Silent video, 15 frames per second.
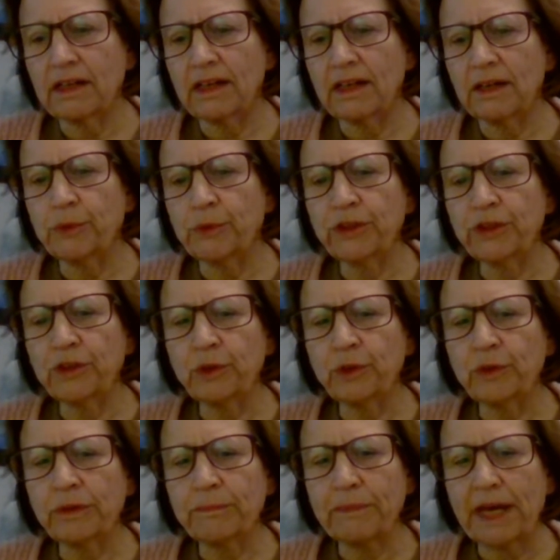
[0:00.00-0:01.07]
I want you to
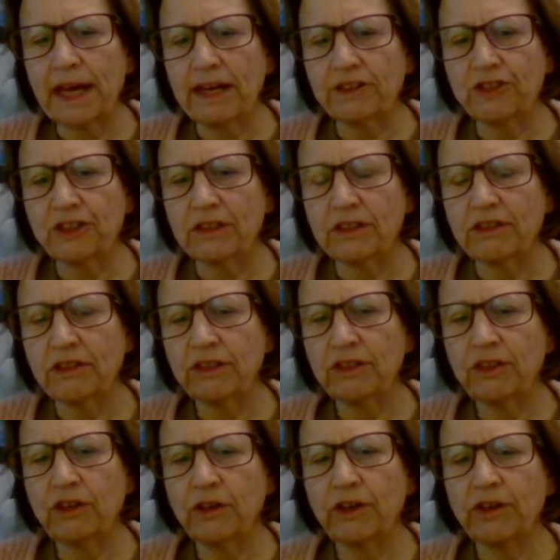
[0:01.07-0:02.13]
imagine,
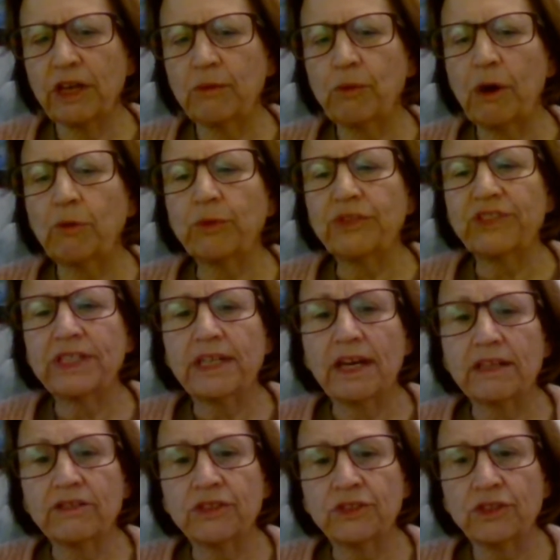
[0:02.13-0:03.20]
you know, okay, what was
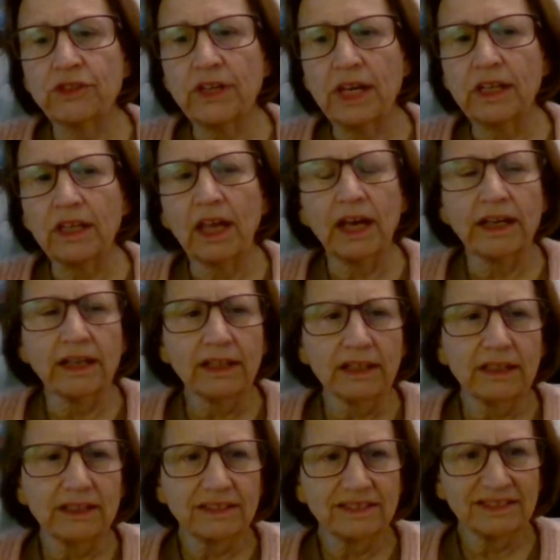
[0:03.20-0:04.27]
yesterday like?